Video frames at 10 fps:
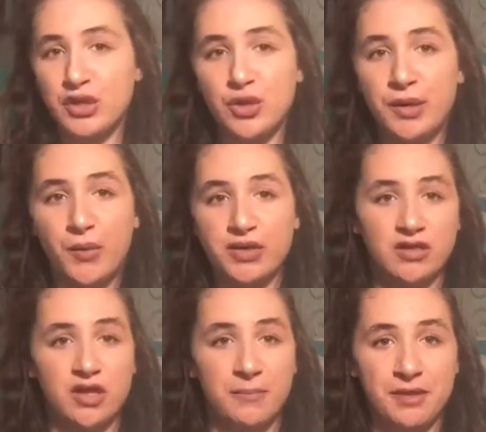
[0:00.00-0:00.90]
nobody
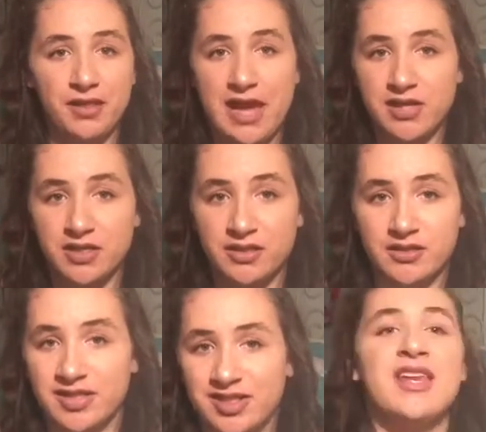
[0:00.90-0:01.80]
wants clumpy
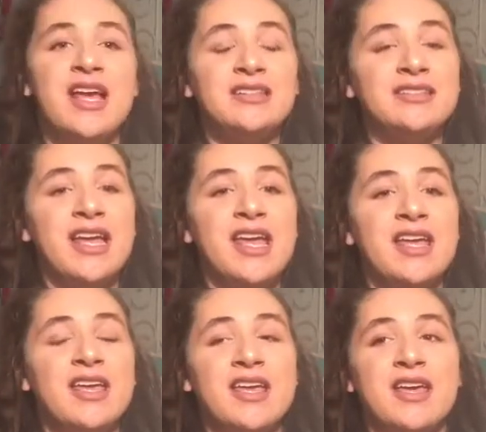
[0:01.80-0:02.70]
lashes. The next
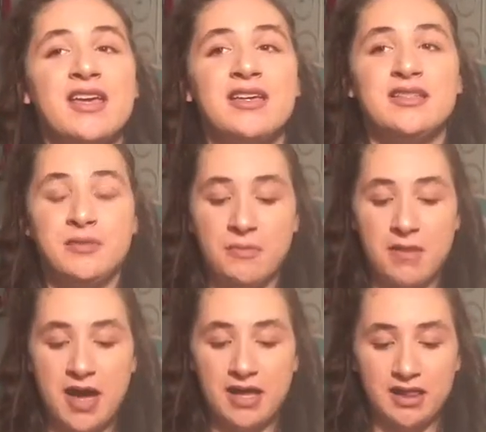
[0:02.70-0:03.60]
thing is
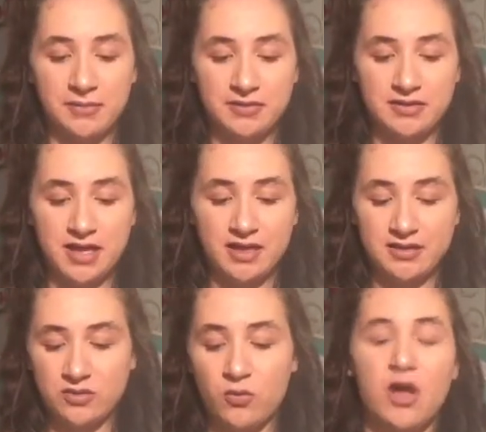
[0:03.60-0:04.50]
my
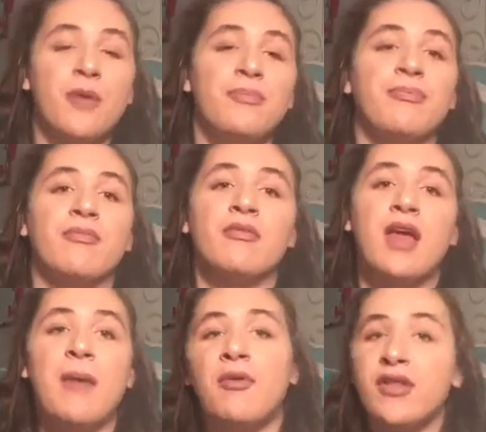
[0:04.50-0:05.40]
lipsticks. Well,
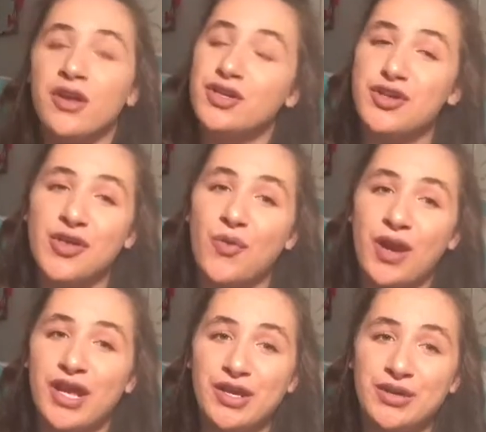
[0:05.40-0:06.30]
I'm only going to show you the
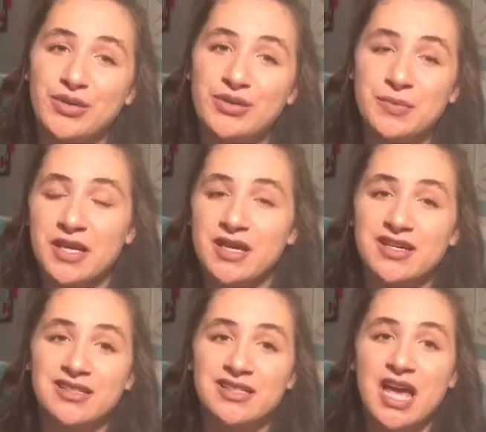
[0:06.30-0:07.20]
one I use
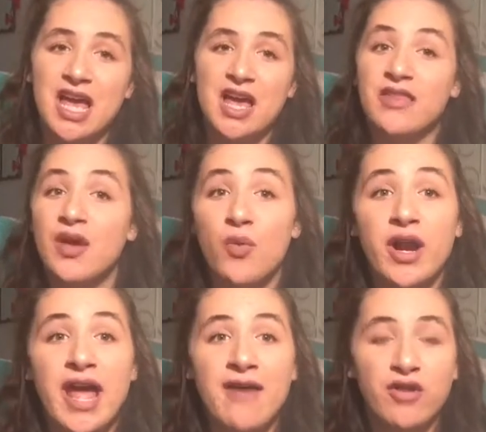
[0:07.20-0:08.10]
because the
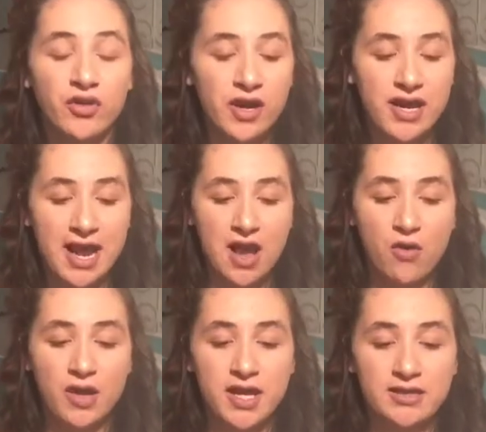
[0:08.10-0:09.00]
one I have on right
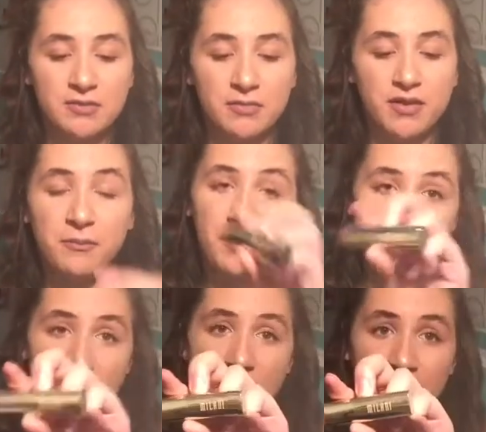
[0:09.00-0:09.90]
now is
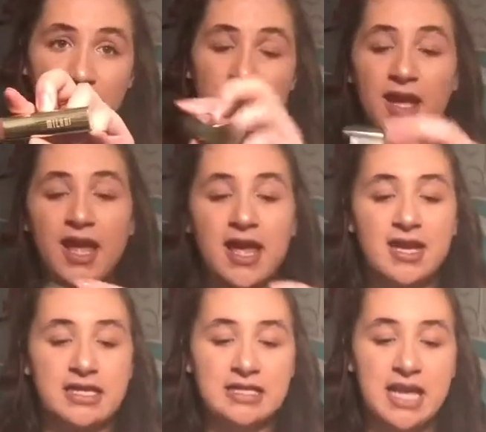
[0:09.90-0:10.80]
Milani,
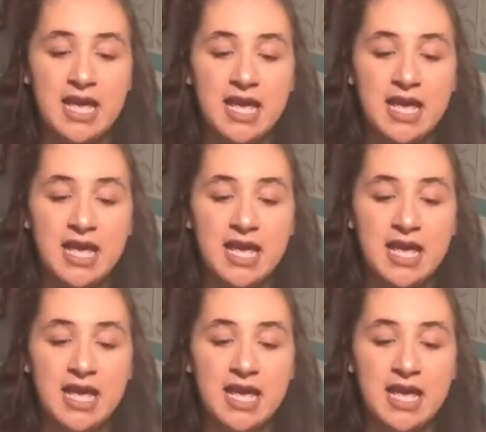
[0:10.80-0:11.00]
and